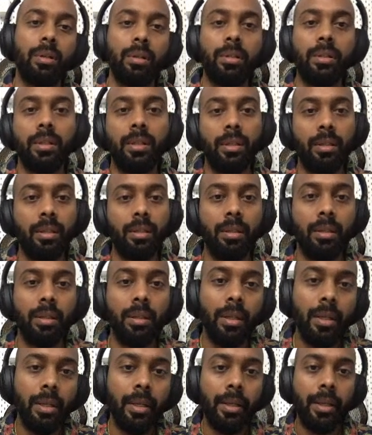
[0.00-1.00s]
I think.
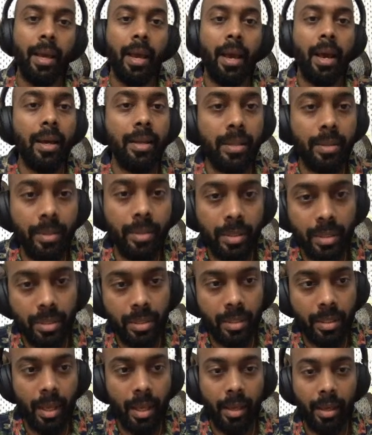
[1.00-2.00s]
Yeah, as I was
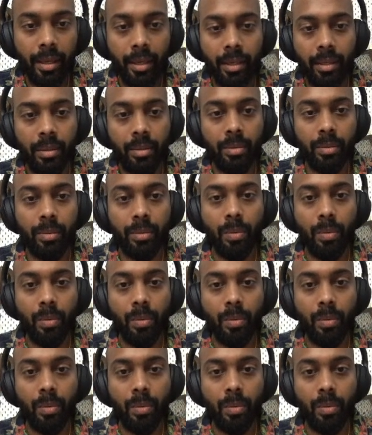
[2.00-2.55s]
saying